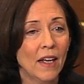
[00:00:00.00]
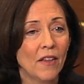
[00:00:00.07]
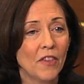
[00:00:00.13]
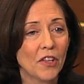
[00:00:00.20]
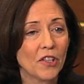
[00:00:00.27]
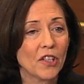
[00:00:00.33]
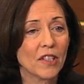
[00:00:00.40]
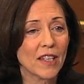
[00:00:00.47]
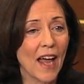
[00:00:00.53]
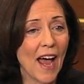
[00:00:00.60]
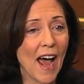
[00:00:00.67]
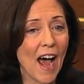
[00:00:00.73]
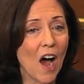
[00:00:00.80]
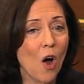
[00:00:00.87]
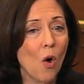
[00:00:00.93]
this is
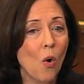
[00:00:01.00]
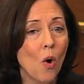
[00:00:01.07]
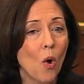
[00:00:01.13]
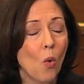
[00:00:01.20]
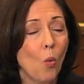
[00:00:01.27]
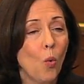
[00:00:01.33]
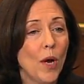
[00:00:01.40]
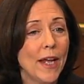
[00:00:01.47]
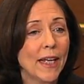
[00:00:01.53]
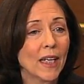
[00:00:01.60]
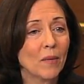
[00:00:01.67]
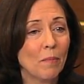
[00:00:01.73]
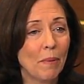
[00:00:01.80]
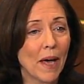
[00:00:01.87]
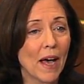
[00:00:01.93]
how we
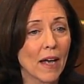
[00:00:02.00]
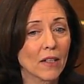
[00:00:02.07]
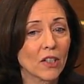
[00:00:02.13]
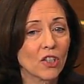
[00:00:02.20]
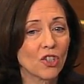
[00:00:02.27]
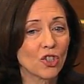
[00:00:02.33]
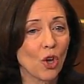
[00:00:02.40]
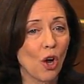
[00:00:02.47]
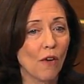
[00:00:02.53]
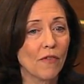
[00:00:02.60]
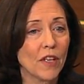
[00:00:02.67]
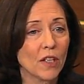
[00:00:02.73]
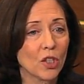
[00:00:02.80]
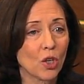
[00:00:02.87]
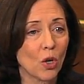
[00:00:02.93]
can best solve
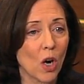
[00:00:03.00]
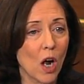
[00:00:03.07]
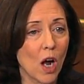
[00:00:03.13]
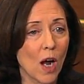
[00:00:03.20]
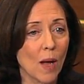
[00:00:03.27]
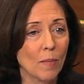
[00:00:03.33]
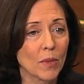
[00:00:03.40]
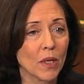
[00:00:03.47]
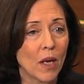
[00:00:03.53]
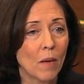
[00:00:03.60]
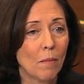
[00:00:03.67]
these crimes,